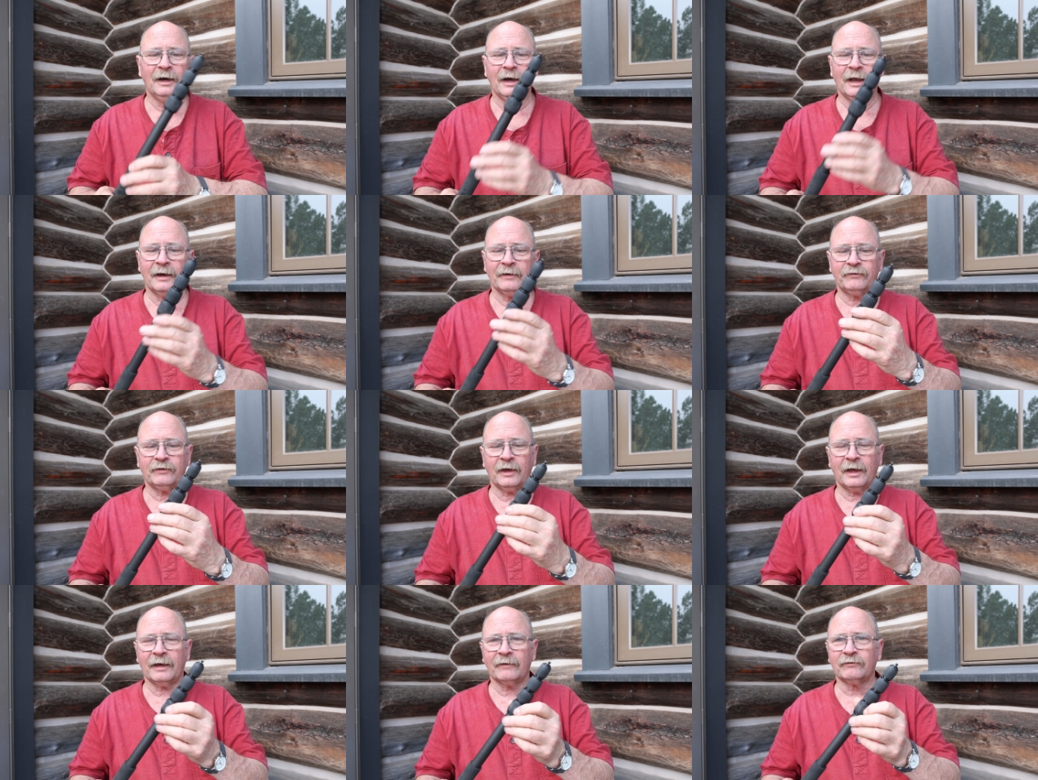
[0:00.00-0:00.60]
and
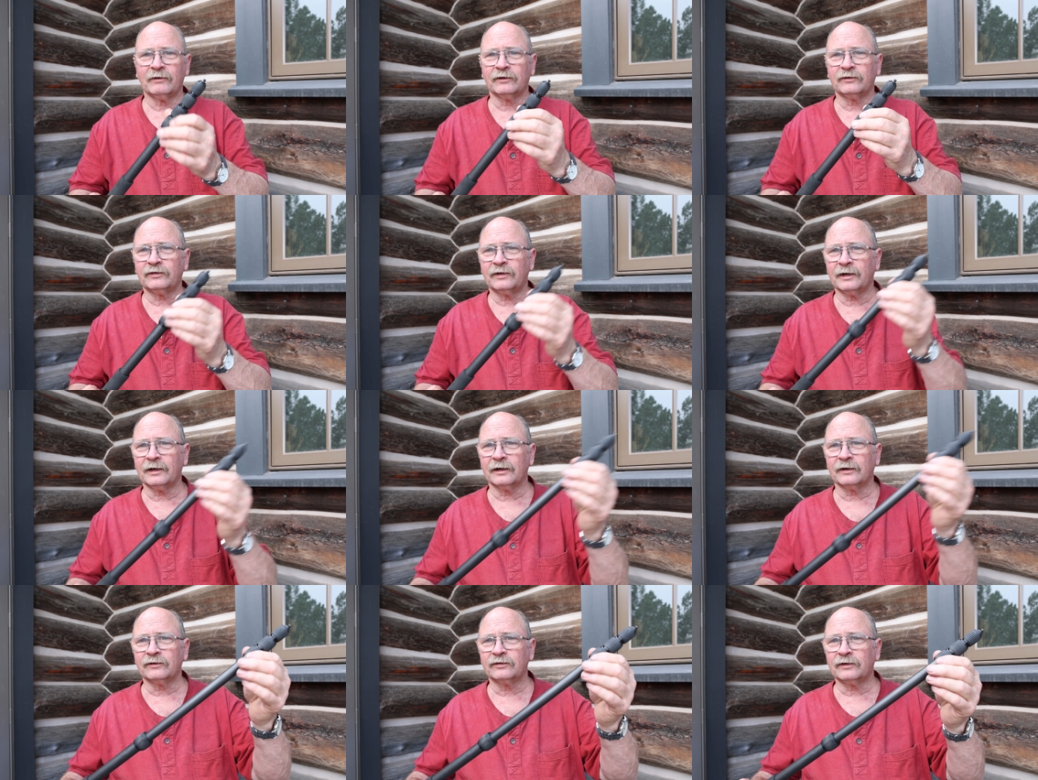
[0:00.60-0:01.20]
if you have this
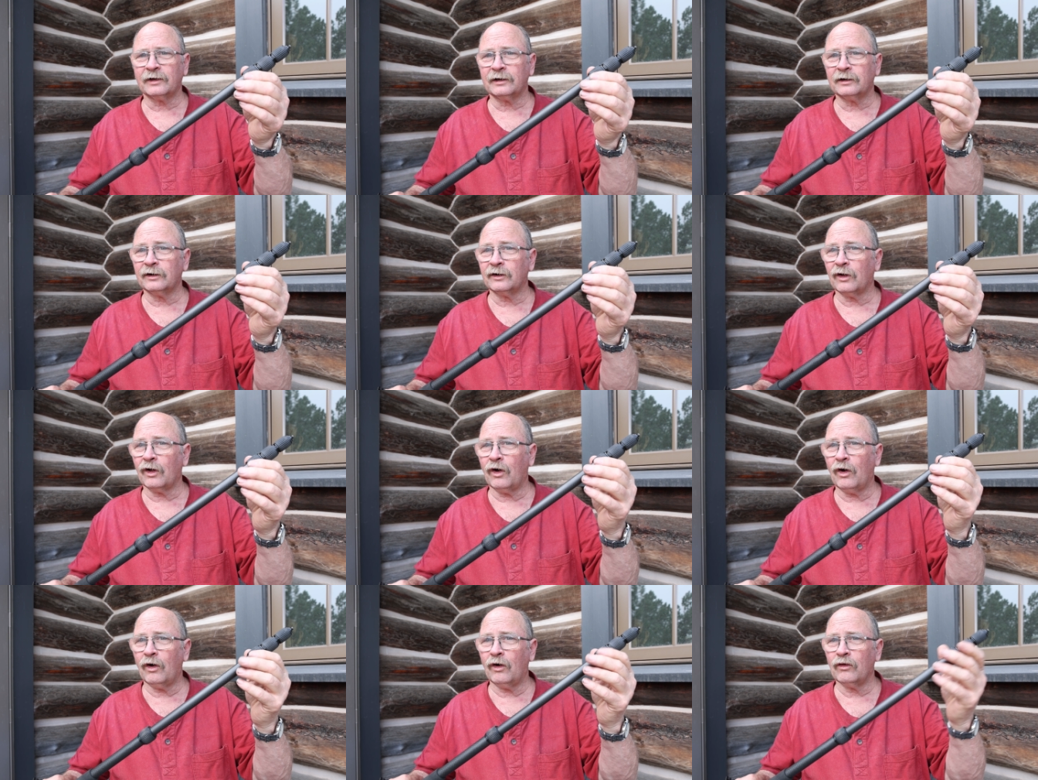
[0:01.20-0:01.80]
thing extended
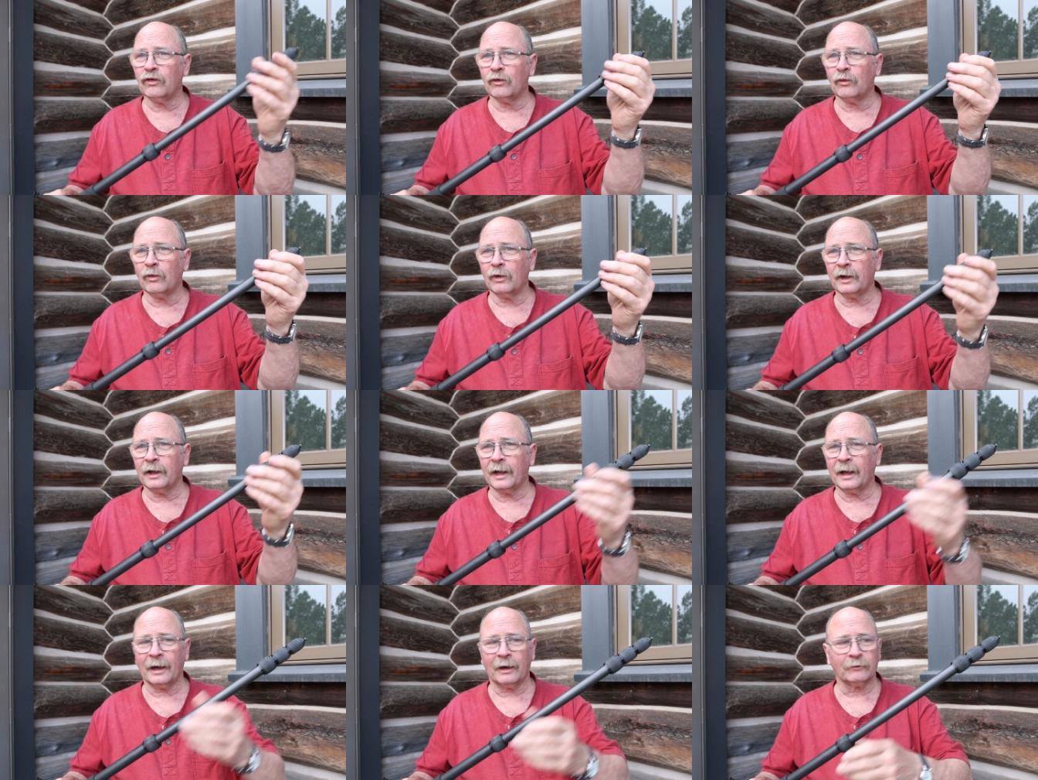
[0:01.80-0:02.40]
all the
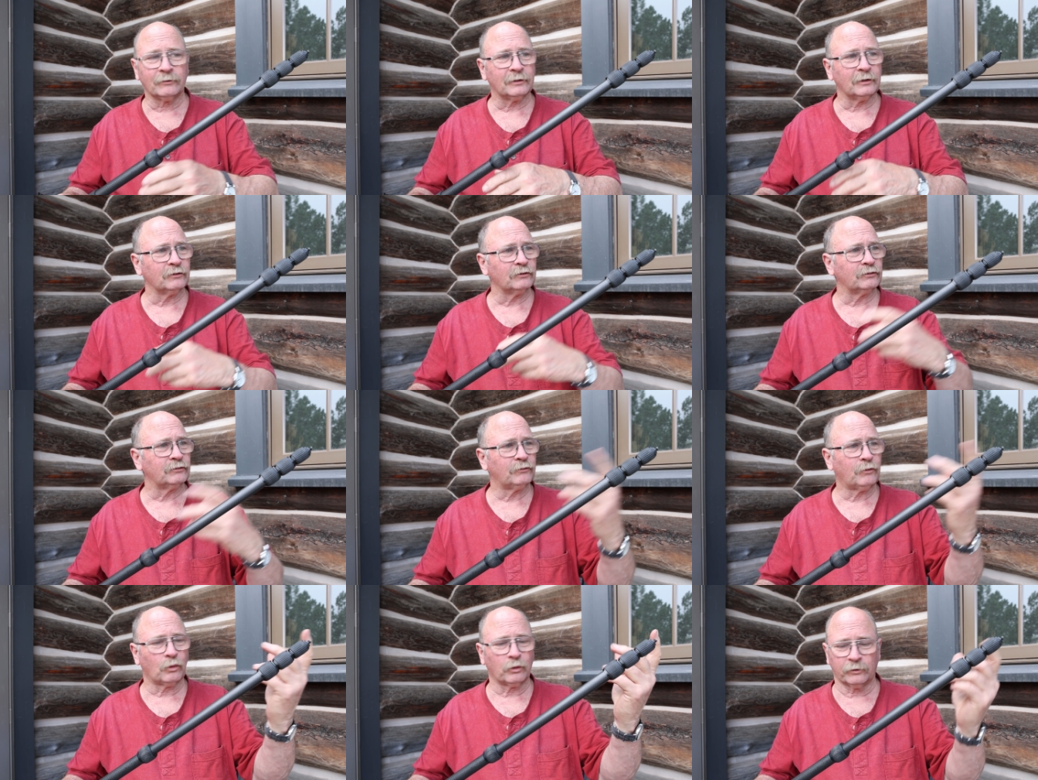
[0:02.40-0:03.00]
way out, there's
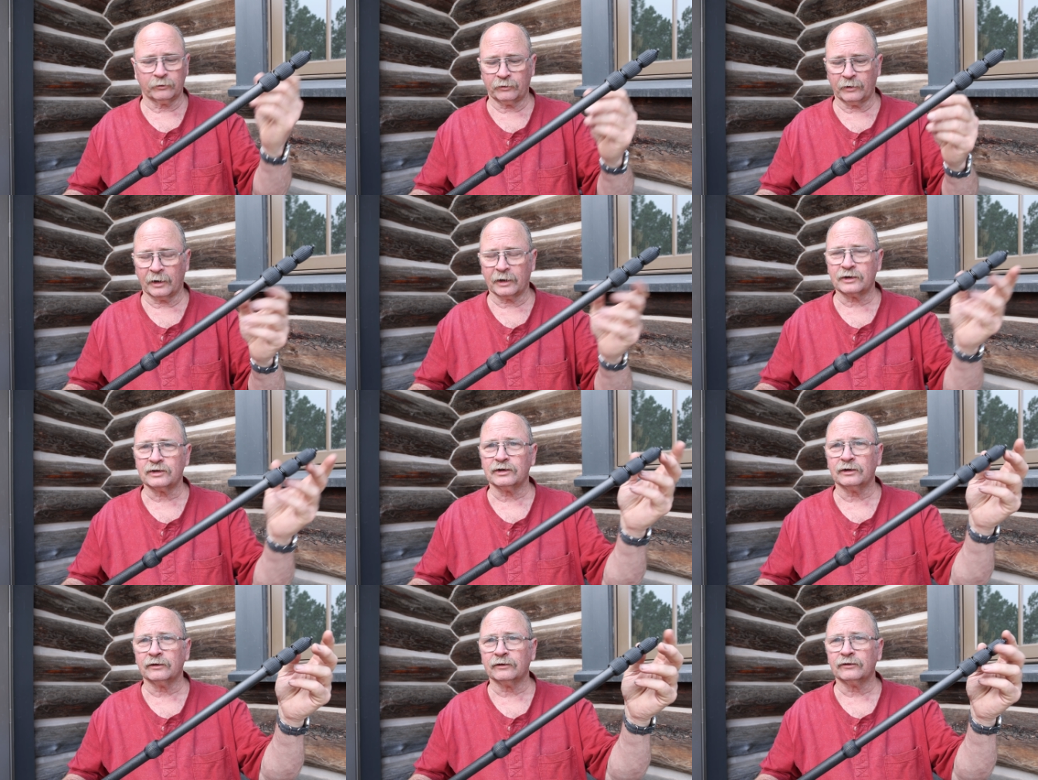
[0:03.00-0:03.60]
4
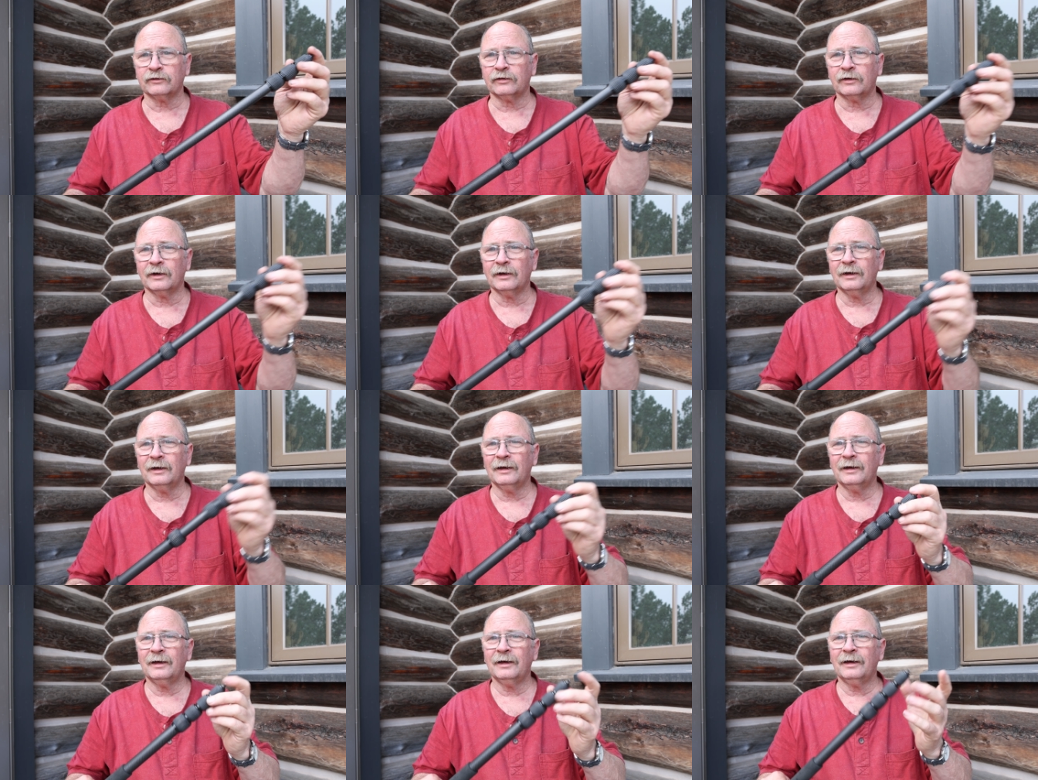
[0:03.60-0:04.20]

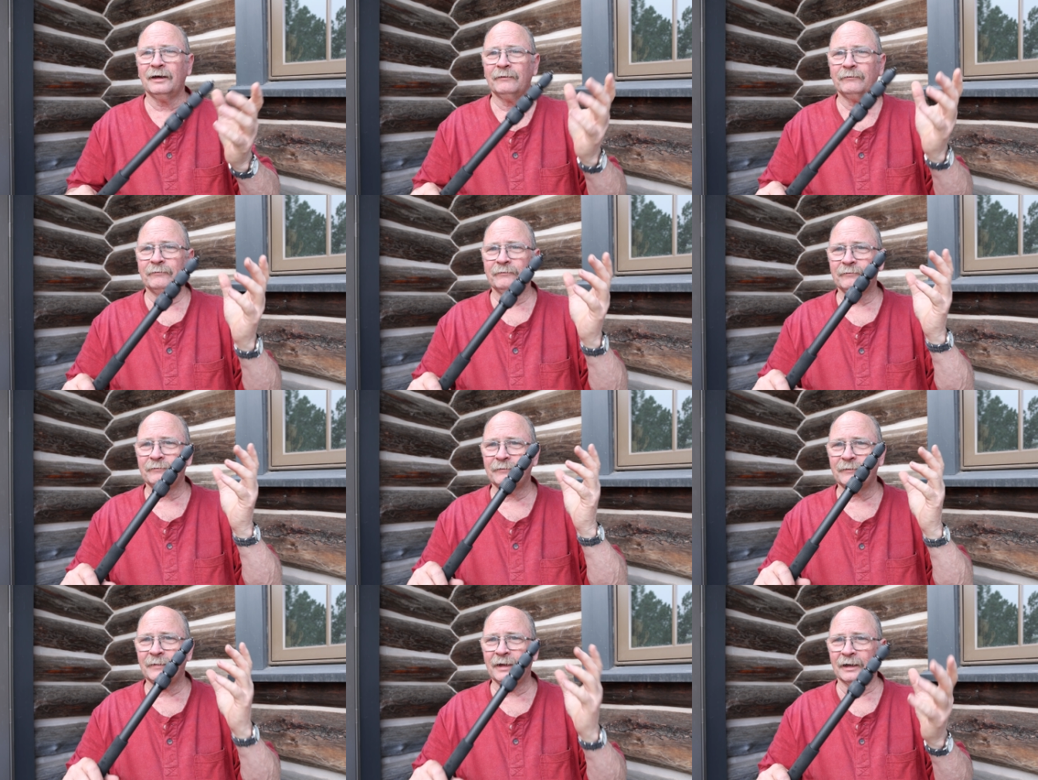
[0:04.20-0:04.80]
sections,
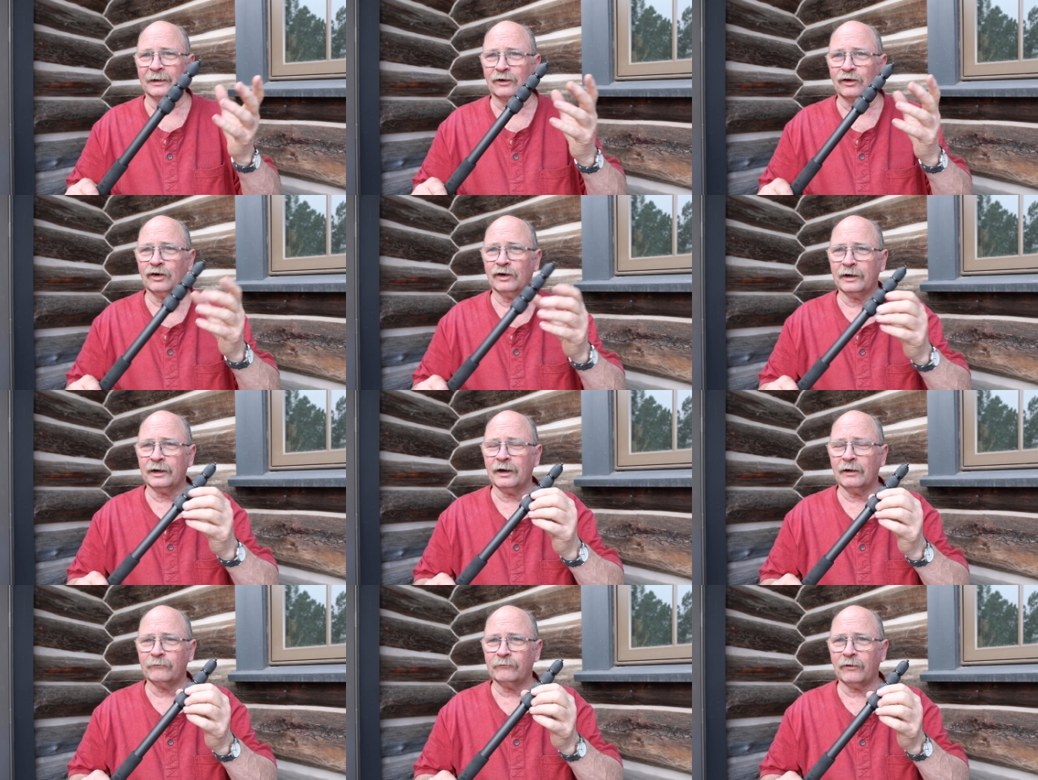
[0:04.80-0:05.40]
it
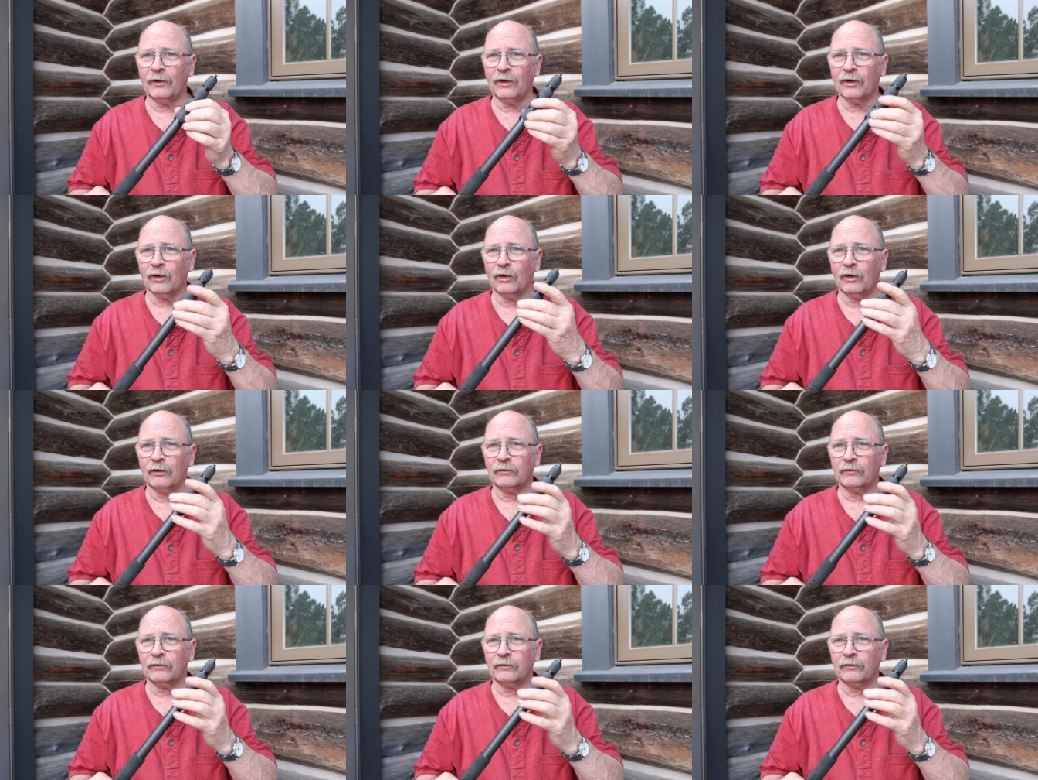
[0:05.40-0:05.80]
could fall